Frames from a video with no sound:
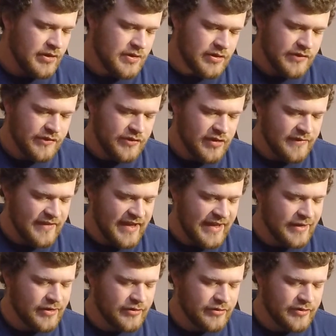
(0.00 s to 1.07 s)
So you have
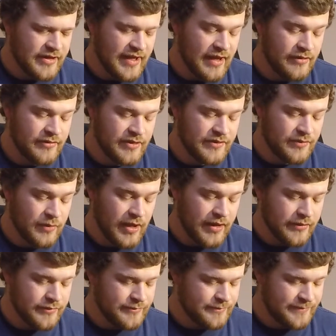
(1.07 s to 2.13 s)
800 calories. Wow,
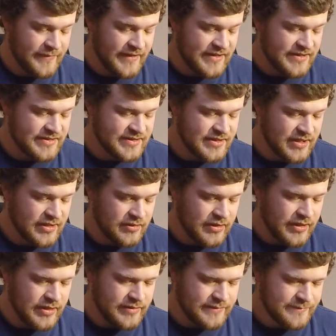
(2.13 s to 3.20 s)
that is not a
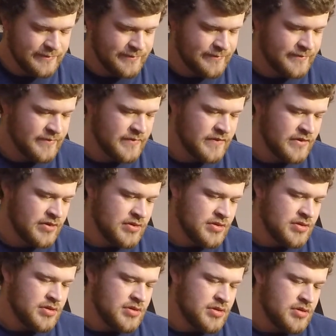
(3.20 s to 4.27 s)
lot.
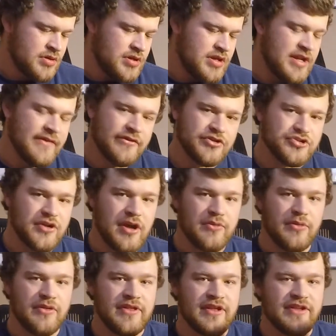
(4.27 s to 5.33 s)
Never tried one
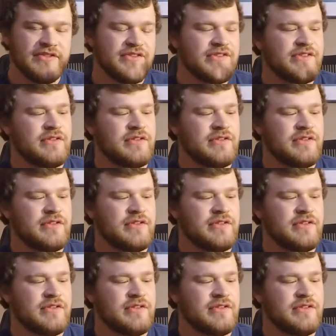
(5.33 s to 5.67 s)
of these,